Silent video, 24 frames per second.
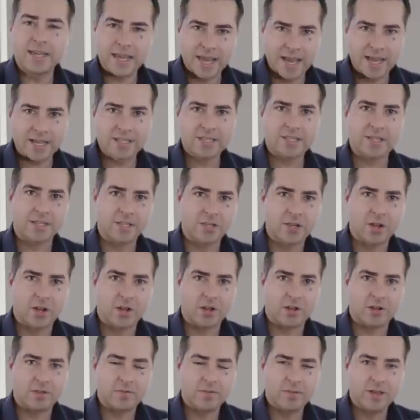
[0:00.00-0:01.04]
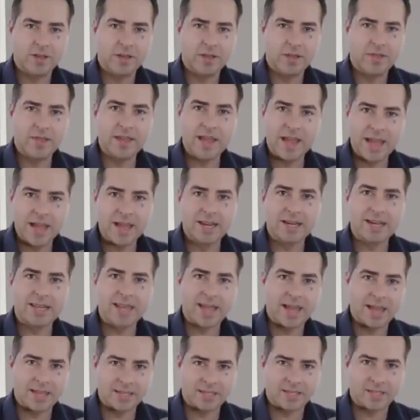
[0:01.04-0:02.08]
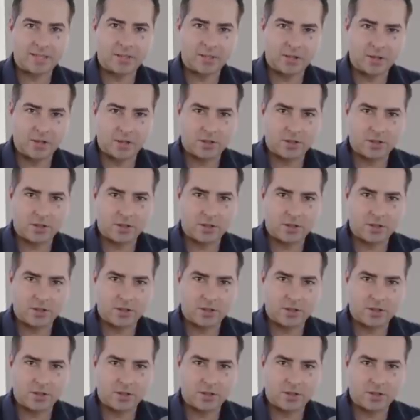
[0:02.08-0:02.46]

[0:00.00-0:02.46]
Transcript: Back to the casting call thing Mr. Reagan mentioned.